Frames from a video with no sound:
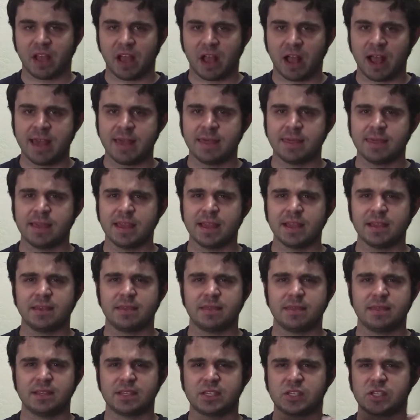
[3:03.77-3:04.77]
I
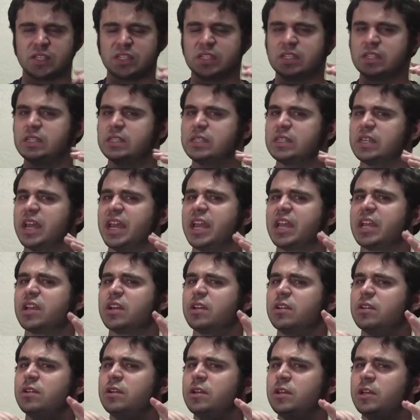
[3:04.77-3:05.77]
think this is, like,
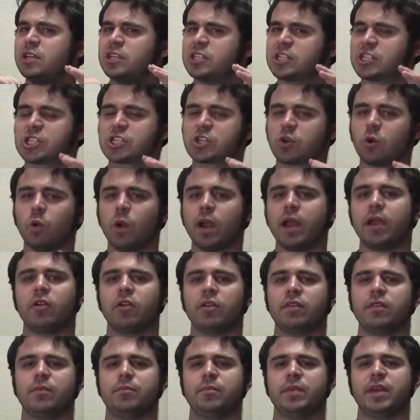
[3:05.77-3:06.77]
square
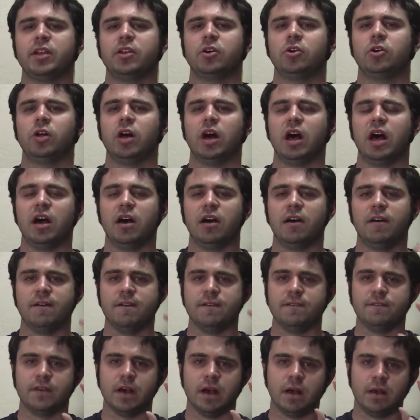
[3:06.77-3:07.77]
in the middle
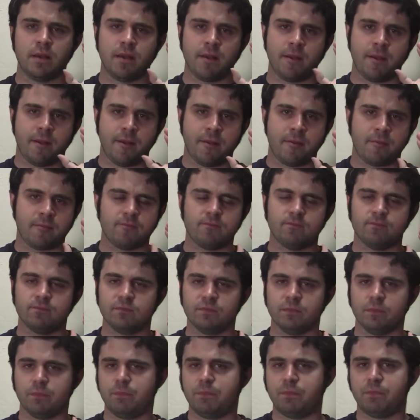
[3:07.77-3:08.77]
of
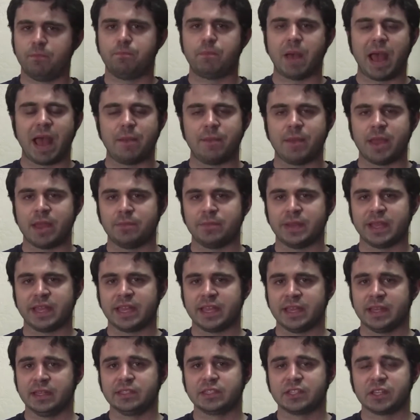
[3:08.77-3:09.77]
Batman
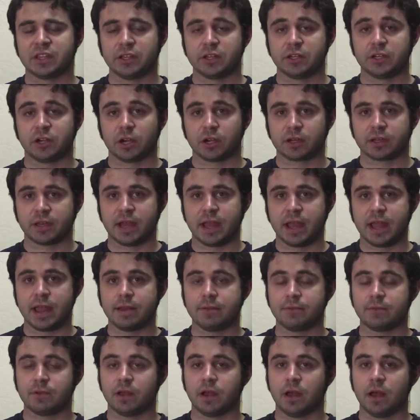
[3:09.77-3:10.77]
Begins and The Dark Knight.